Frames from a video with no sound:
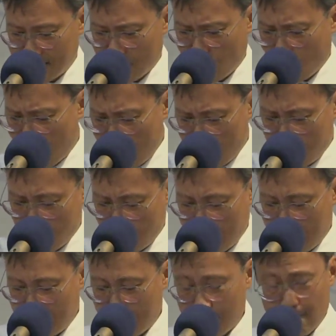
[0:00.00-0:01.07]
Where have you
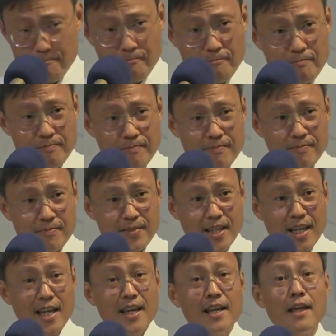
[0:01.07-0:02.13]
lain him?
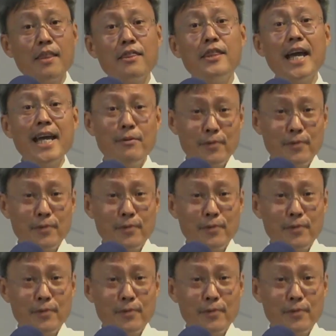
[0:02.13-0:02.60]
They